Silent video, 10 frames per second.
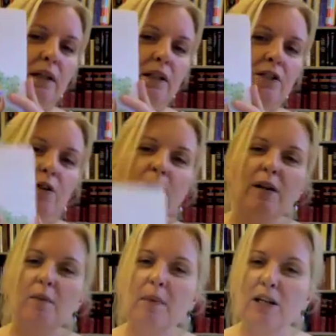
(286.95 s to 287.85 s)
Did your
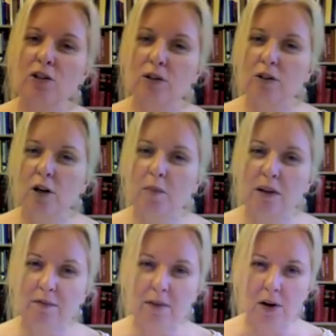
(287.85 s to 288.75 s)
mother make sure nobody
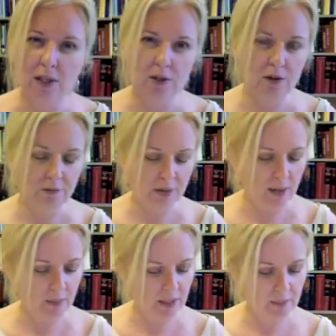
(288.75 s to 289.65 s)
fought in your
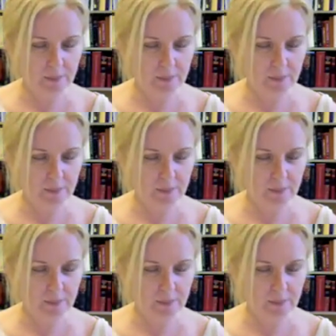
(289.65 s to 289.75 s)
family?